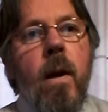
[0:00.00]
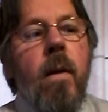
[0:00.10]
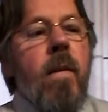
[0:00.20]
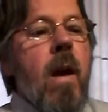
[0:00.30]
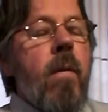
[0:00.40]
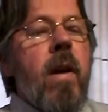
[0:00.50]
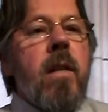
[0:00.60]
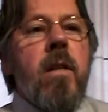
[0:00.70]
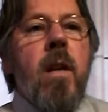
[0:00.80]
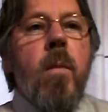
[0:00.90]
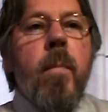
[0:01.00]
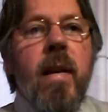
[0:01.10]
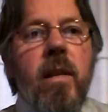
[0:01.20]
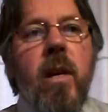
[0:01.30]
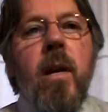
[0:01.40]
There is no
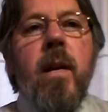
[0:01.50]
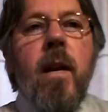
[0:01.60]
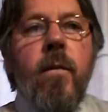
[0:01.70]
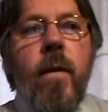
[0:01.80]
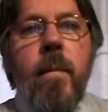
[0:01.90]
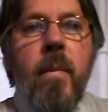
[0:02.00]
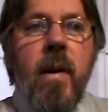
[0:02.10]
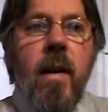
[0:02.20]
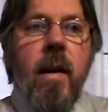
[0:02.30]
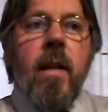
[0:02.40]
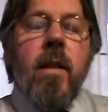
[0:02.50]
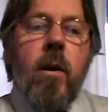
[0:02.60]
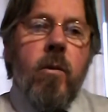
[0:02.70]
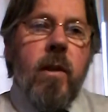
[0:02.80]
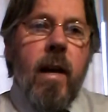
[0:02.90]
masculine and feminine in
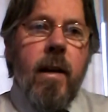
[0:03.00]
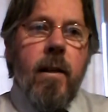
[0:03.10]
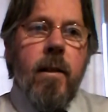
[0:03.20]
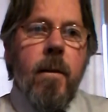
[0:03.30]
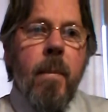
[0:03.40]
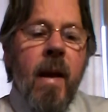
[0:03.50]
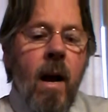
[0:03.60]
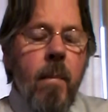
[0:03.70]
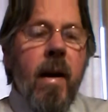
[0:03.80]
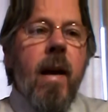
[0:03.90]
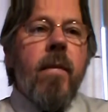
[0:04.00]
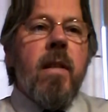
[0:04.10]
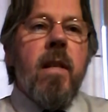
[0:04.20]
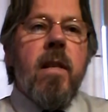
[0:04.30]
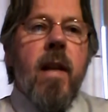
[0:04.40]
those days. Abba gave
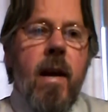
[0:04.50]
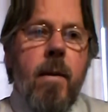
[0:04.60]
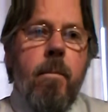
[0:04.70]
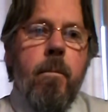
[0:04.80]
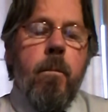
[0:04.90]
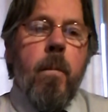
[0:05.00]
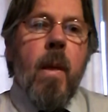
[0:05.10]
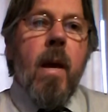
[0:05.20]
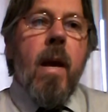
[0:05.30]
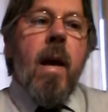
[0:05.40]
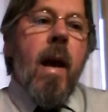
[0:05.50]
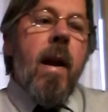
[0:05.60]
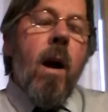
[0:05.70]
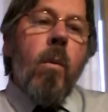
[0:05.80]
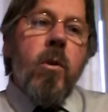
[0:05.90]
us His name. And
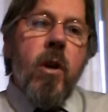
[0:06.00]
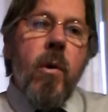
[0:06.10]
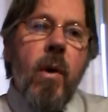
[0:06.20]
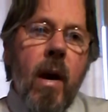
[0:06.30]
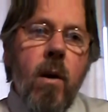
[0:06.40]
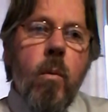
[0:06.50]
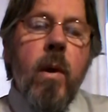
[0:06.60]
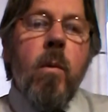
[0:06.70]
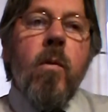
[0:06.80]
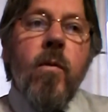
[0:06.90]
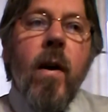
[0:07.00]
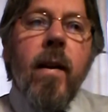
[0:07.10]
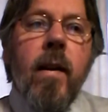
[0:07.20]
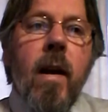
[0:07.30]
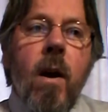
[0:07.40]
I will show you how we will
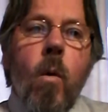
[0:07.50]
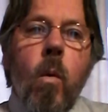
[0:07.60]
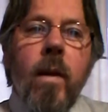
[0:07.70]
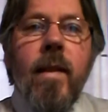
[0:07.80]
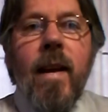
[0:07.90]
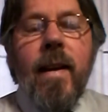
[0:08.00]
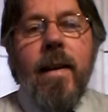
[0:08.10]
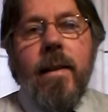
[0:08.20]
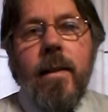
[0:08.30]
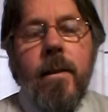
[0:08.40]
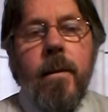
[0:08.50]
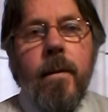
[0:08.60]
find what that is.